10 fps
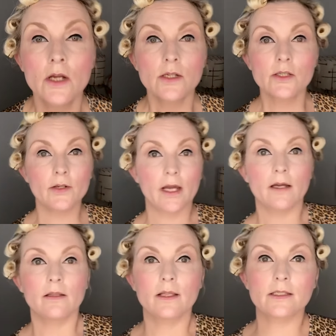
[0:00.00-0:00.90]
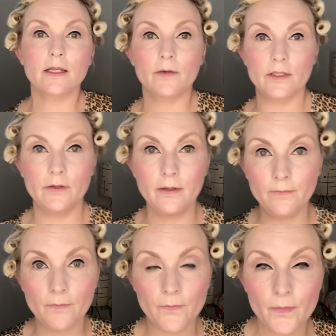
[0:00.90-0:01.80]
So yeah, that's how I do it.
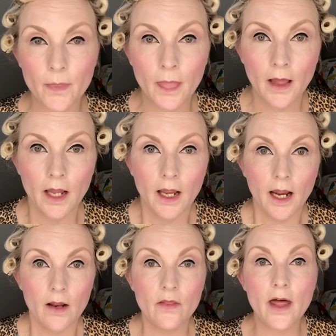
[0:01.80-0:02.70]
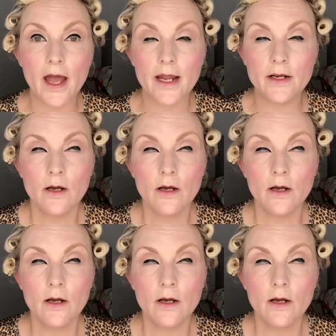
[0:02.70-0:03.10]
And then